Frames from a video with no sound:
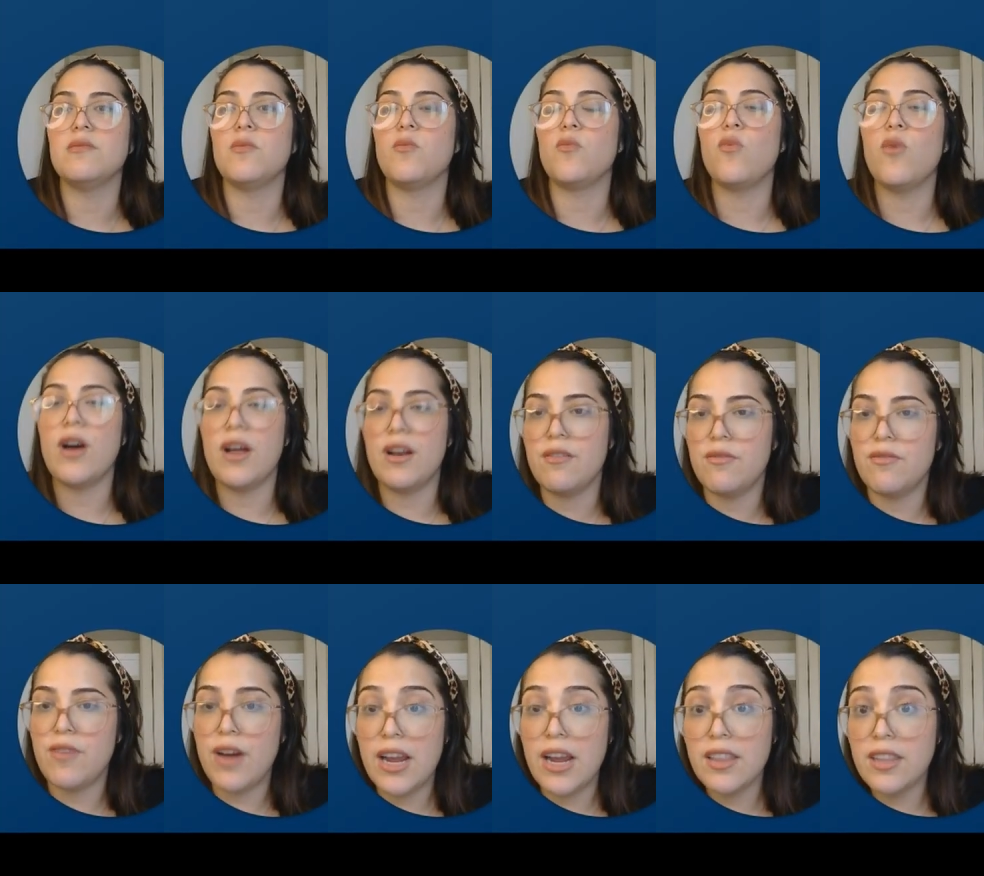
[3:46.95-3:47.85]
what
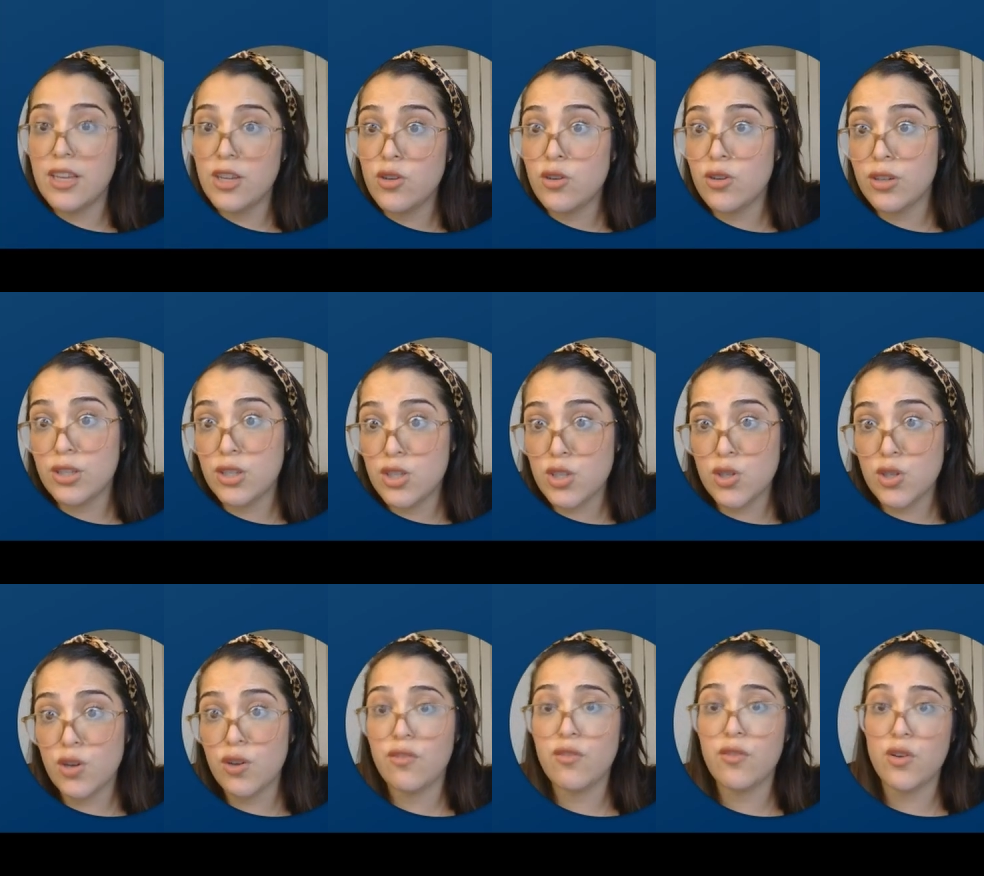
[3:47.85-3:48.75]
filing you're going to
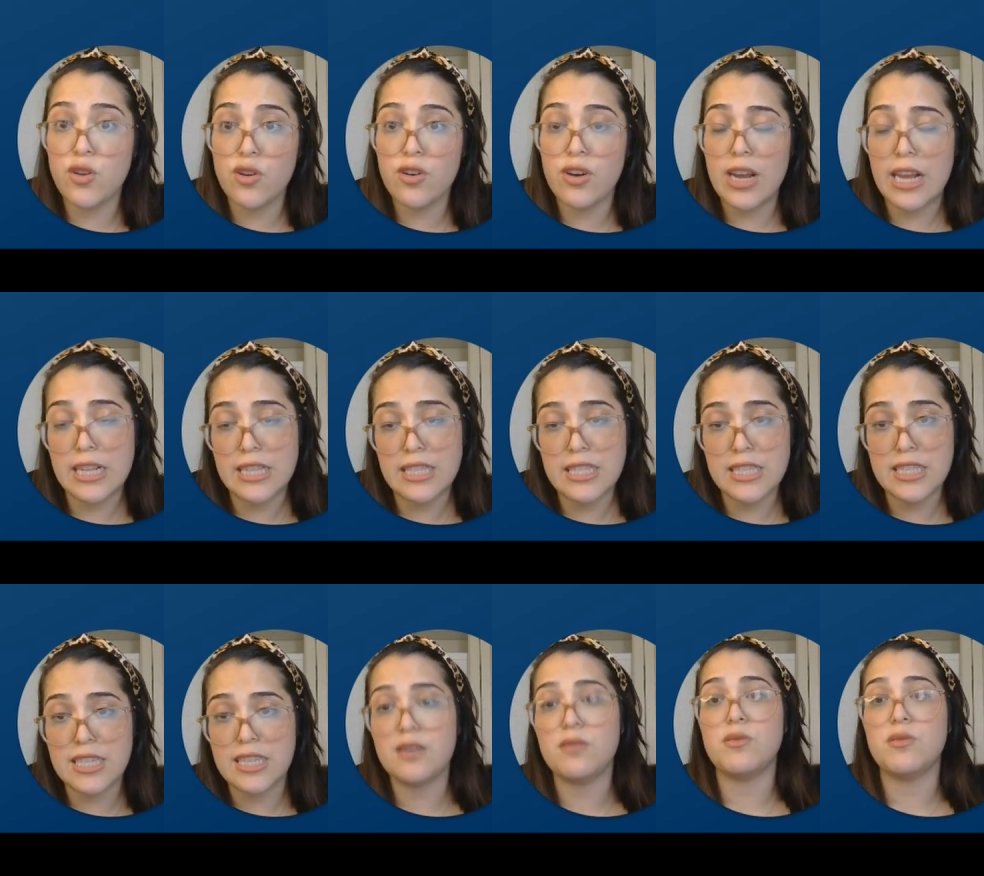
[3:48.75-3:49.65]
do for your
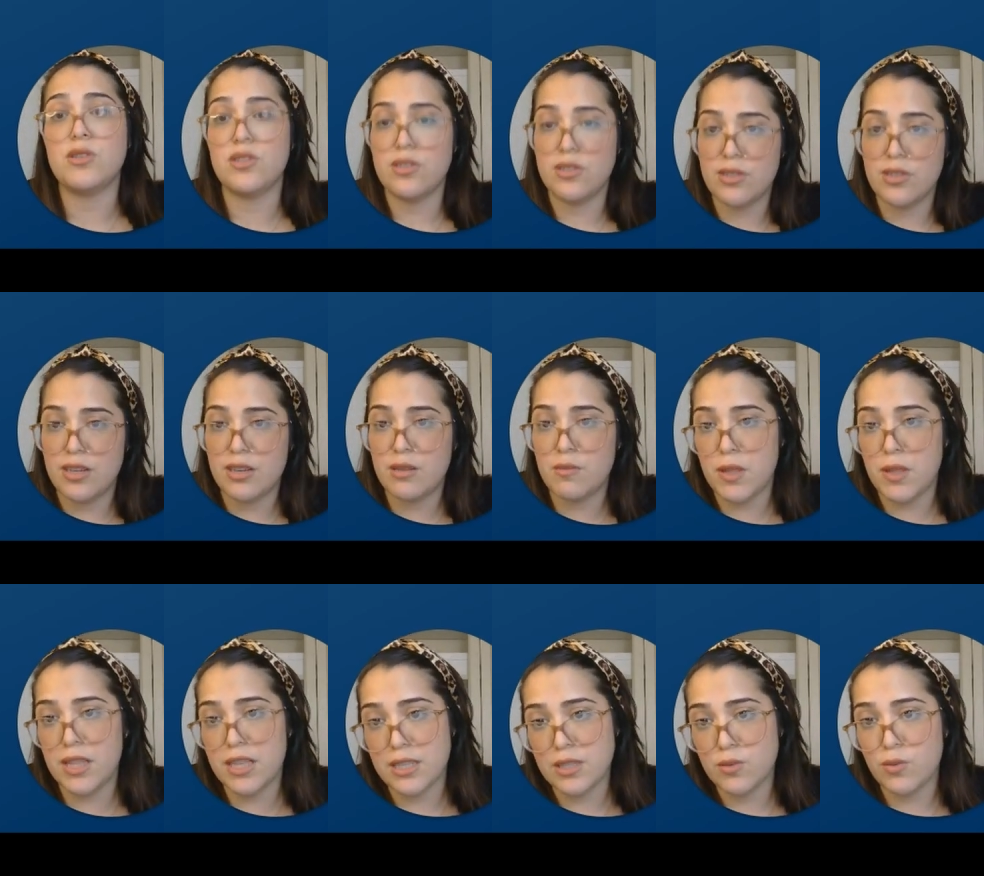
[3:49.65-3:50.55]
entity, which is going to be
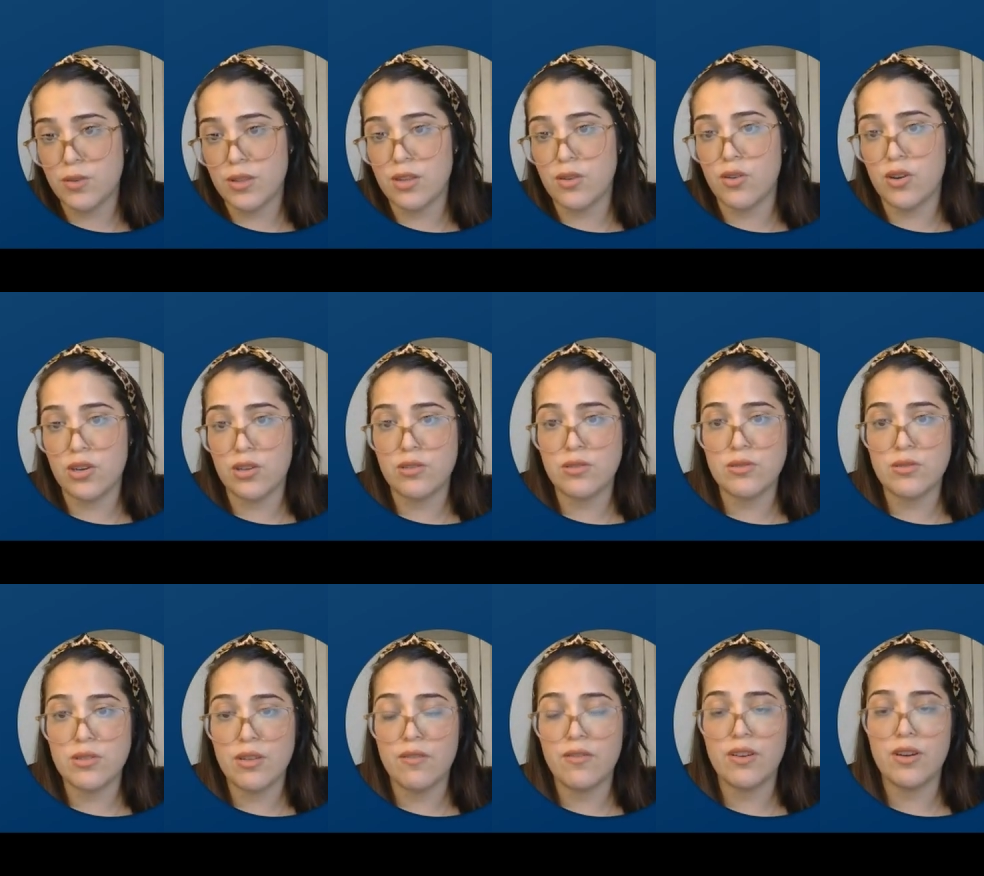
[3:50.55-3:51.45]
this one, the
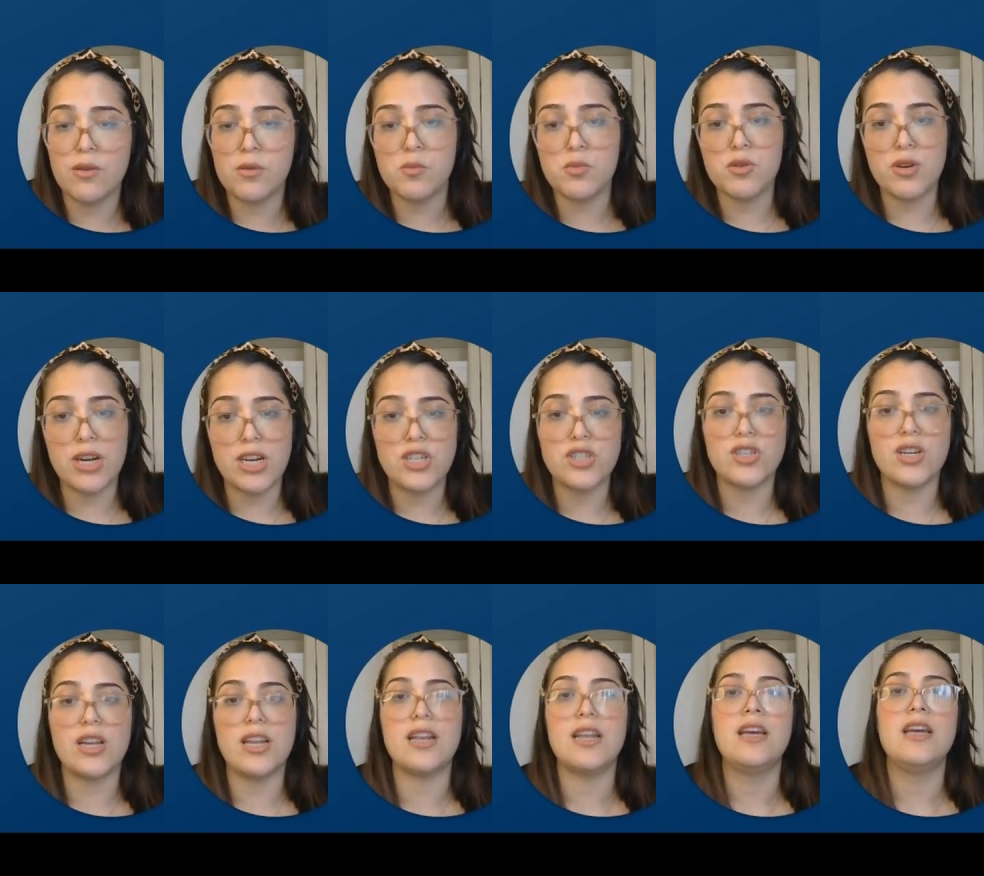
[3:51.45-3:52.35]
articles of
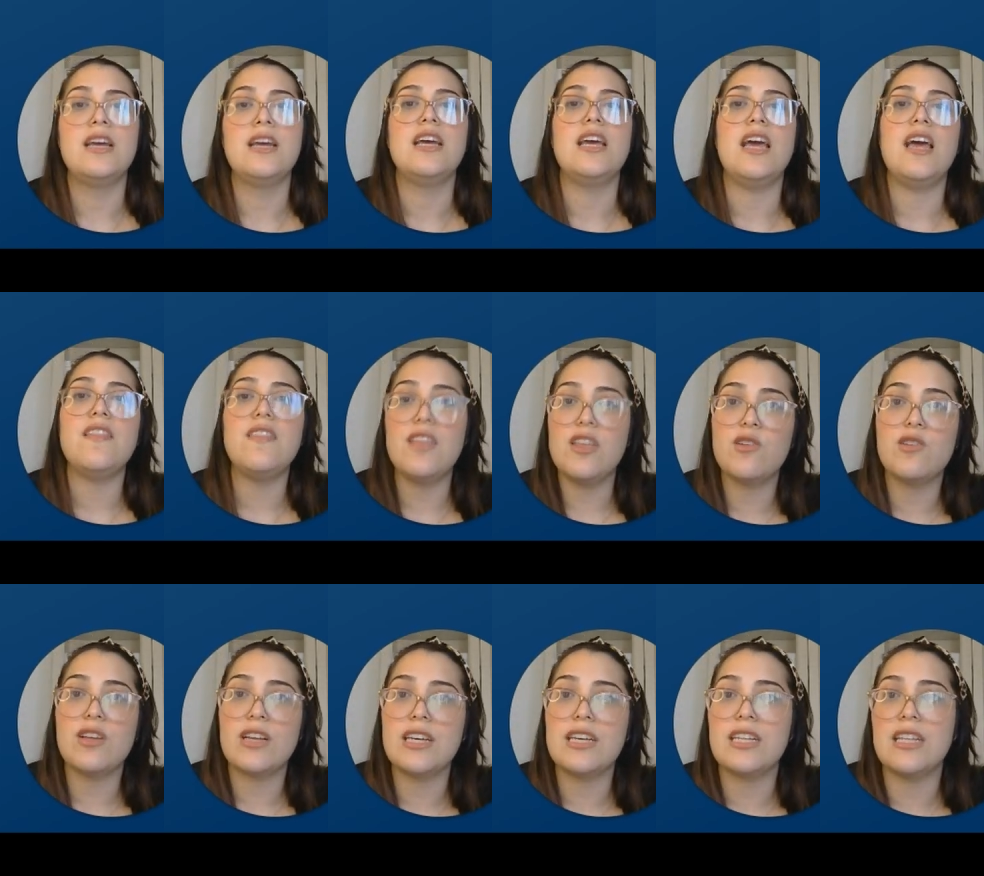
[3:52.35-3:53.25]
incorporation. And then you
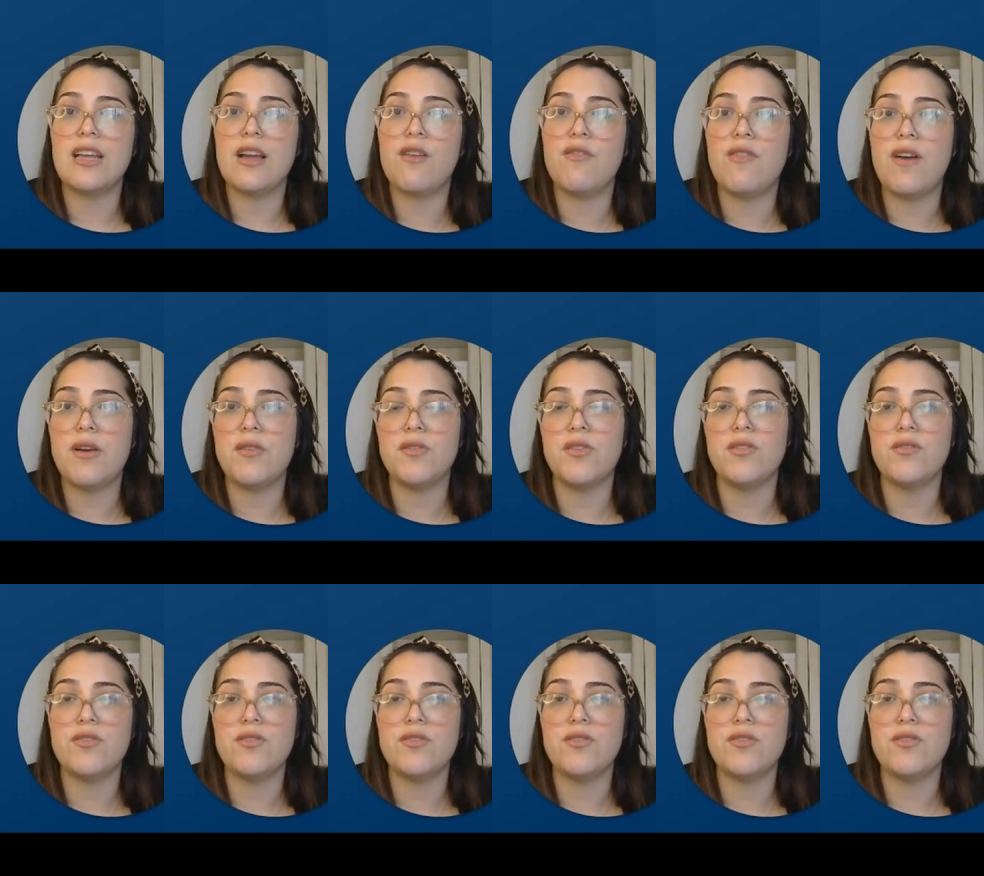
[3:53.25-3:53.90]
can click file